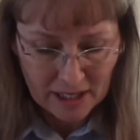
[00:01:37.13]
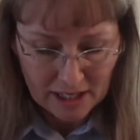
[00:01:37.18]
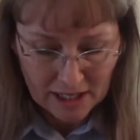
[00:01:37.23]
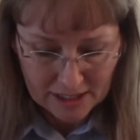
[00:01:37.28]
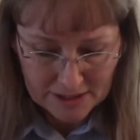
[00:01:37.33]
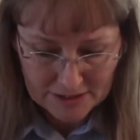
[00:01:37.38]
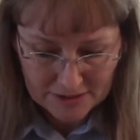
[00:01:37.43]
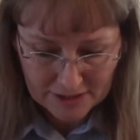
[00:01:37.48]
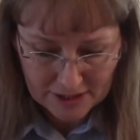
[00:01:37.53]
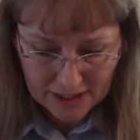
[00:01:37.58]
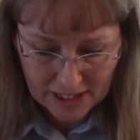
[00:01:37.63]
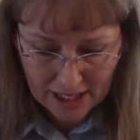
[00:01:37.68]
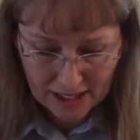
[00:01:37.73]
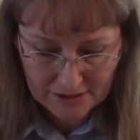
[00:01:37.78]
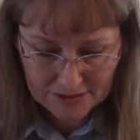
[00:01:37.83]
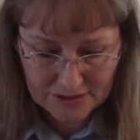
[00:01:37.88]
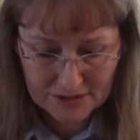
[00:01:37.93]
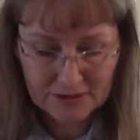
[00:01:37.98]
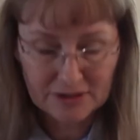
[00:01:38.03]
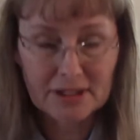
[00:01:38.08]
And so the
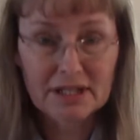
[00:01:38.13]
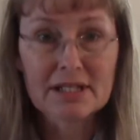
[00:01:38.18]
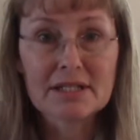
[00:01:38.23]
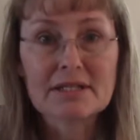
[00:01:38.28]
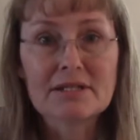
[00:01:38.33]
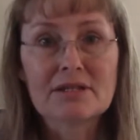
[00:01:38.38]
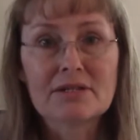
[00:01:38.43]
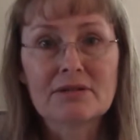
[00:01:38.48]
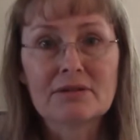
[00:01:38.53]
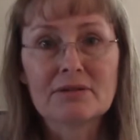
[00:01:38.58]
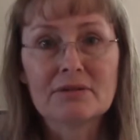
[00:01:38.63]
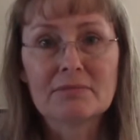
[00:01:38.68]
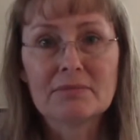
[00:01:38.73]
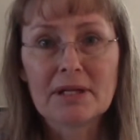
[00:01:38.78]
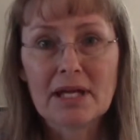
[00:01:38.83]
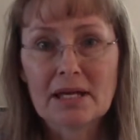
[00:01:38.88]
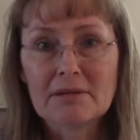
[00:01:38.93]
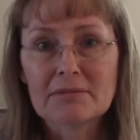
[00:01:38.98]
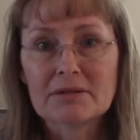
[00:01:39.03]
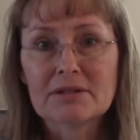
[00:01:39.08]
counselor needs to
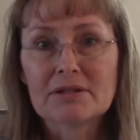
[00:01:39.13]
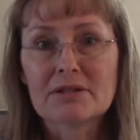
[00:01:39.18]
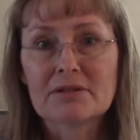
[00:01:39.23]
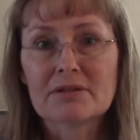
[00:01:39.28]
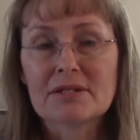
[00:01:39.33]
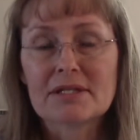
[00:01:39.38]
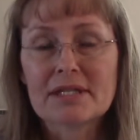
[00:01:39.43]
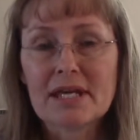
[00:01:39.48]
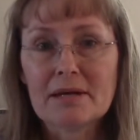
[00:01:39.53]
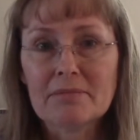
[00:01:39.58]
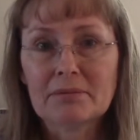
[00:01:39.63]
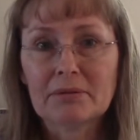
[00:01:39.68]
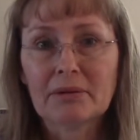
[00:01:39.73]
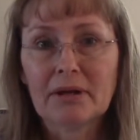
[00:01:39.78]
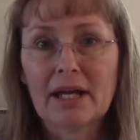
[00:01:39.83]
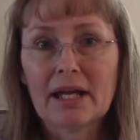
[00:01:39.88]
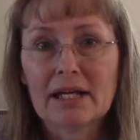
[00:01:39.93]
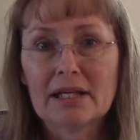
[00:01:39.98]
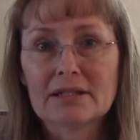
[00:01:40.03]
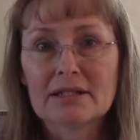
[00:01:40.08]
be able to
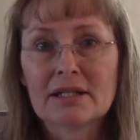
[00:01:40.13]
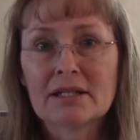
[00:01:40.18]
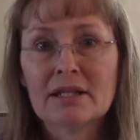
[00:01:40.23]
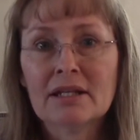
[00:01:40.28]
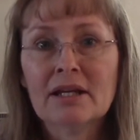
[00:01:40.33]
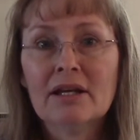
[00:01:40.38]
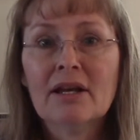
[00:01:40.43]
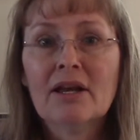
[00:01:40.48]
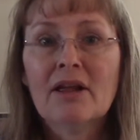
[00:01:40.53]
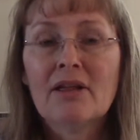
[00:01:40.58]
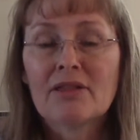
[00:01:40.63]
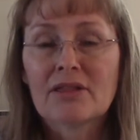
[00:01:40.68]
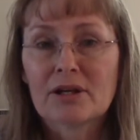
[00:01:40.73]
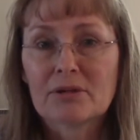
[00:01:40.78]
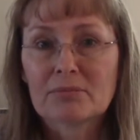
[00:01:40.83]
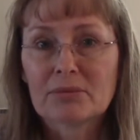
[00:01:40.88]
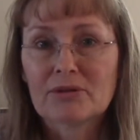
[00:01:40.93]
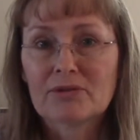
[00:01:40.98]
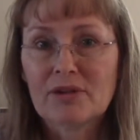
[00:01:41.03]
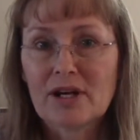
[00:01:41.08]
separate
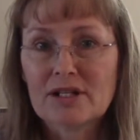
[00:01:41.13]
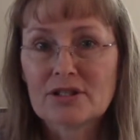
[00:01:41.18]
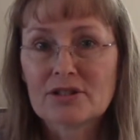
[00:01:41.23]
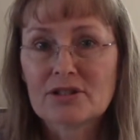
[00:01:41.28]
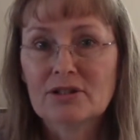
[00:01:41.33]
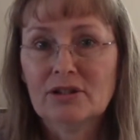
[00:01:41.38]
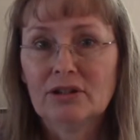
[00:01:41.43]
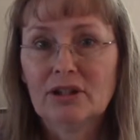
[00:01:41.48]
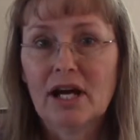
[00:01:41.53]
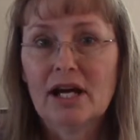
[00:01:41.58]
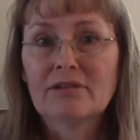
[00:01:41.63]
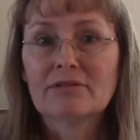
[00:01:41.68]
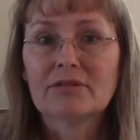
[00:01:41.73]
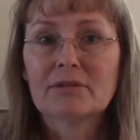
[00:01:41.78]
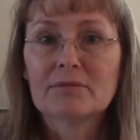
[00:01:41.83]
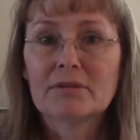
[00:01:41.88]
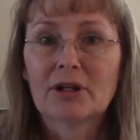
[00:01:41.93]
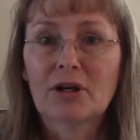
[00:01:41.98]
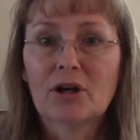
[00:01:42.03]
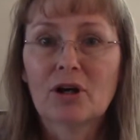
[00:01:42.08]
their professional life
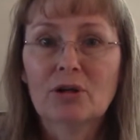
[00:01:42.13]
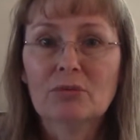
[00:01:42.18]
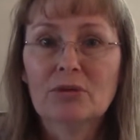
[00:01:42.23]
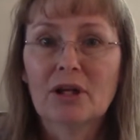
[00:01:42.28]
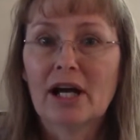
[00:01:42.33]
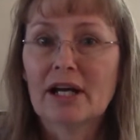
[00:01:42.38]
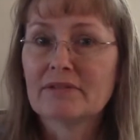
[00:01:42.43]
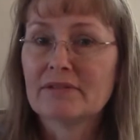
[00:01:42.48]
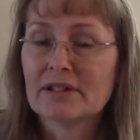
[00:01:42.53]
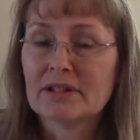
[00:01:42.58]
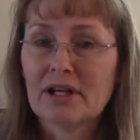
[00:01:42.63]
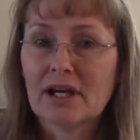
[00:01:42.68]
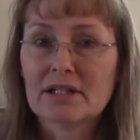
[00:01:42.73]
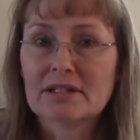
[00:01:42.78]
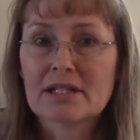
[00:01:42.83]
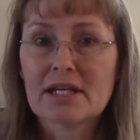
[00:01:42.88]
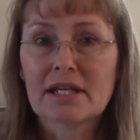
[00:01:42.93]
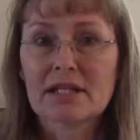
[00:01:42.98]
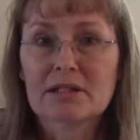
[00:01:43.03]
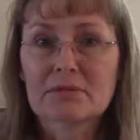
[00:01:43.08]
from their home life and not
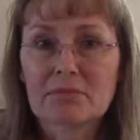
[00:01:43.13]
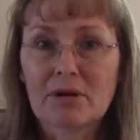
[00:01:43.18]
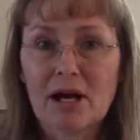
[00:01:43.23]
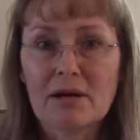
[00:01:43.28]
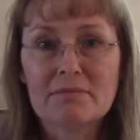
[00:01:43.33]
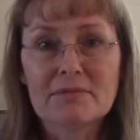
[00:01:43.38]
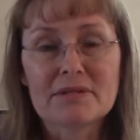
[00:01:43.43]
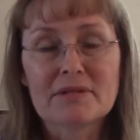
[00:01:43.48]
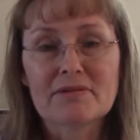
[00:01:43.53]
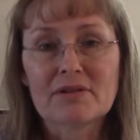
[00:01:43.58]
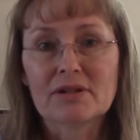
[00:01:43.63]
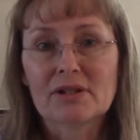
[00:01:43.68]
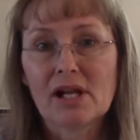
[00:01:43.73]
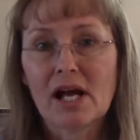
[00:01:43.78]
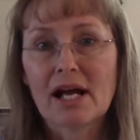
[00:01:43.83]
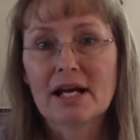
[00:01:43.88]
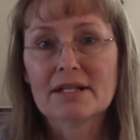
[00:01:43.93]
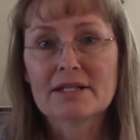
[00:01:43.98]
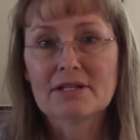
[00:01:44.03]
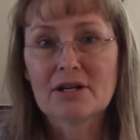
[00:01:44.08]
take the problems of their
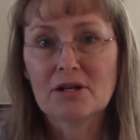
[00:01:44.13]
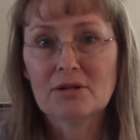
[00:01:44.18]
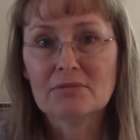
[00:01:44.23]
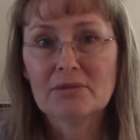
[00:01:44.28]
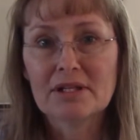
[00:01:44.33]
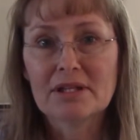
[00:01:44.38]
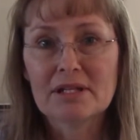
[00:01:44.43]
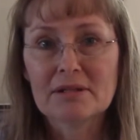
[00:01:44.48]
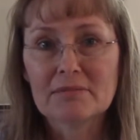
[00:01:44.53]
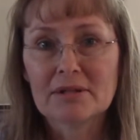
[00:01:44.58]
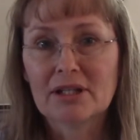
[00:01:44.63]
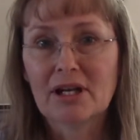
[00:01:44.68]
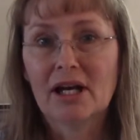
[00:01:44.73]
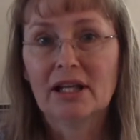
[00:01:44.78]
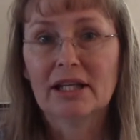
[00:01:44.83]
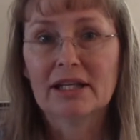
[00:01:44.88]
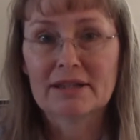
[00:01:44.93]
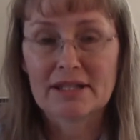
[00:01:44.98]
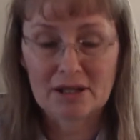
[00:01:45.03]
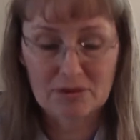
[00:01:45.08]
clients home with them and
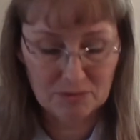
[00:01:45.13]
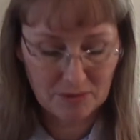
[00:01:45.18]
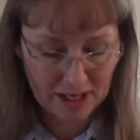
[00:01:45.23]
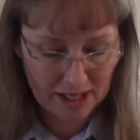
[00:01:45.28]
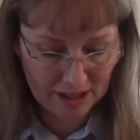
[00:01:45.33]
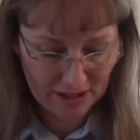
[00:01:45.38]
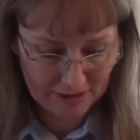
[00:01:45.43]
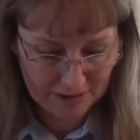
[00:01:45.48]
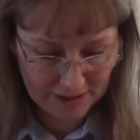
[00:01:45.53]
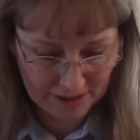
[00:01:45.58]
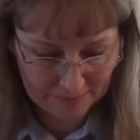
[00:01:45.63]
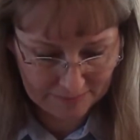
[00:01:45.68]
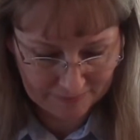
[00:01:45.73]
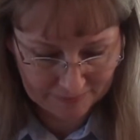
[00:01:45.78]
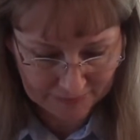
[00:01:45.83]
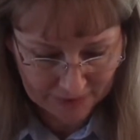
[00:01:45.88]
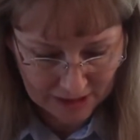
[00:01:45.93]
not let that weigh on them.